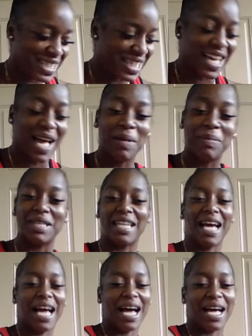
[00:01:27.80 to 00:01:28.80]
look, I'll be in
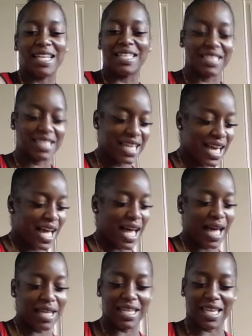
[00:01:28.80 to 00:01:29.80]
the house.
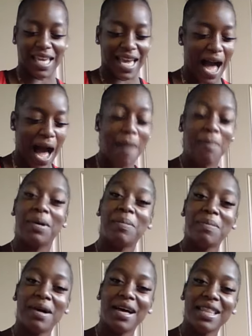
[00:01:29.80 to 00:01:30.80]
I look at, I'm a
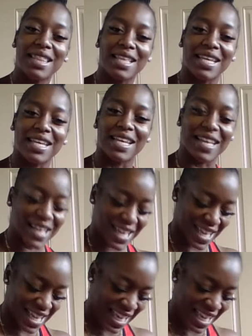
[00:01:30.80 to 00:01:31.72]
mother.